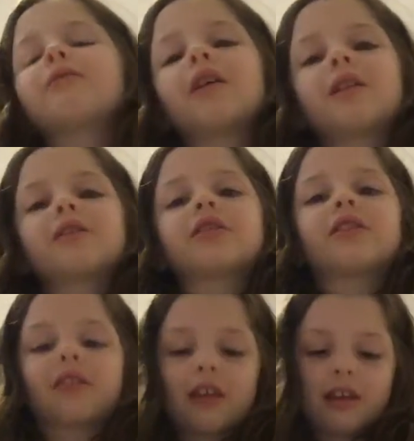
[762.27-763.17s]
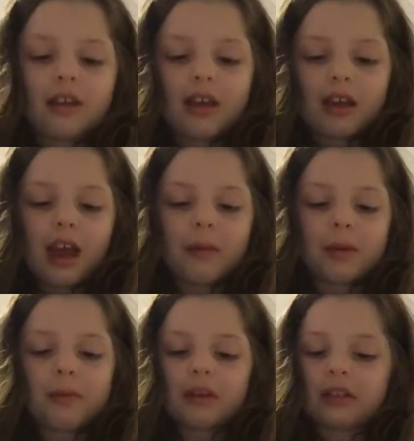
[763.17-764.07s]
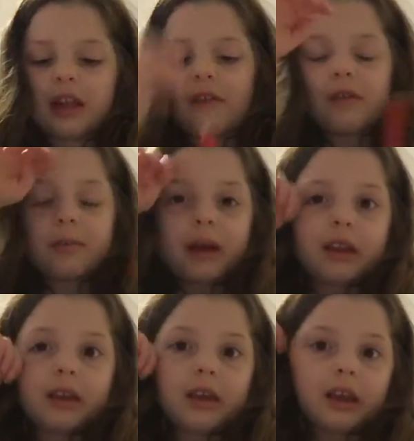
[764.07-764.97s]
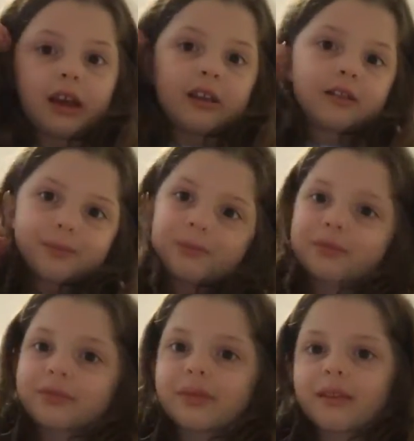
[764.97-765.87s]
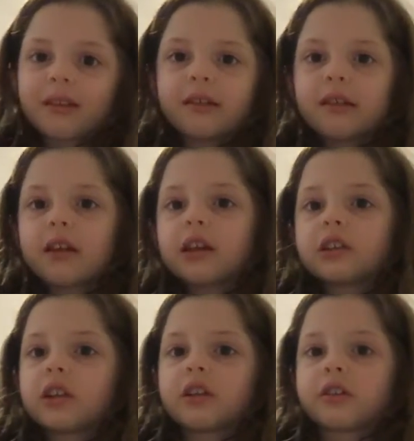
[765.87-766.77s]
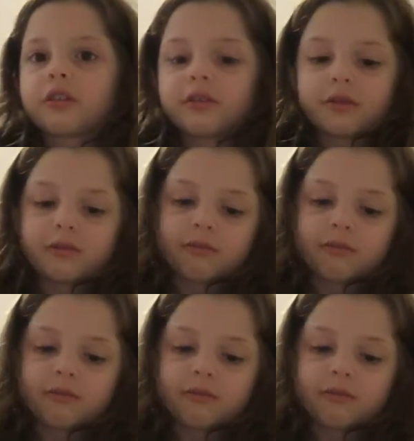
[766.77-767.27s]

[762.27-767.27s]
well, just happy birthday, everybody, and just,